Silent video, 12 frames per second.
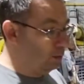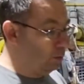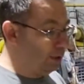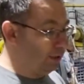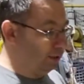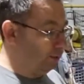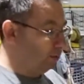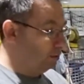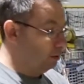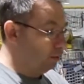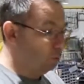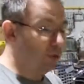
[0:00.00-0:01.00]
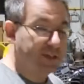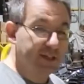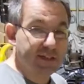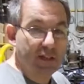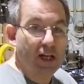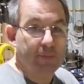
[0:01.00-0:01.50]
Well, With this
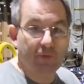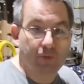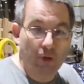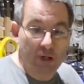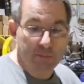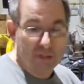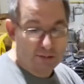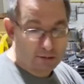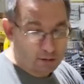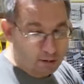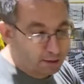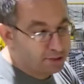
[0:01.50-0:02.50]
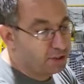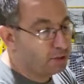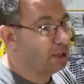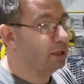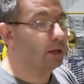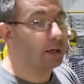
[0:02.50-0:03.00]
type of rim, as long as you
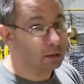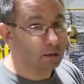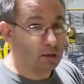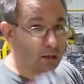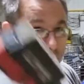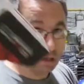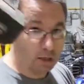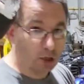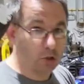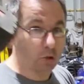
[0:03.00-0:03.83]
carry along a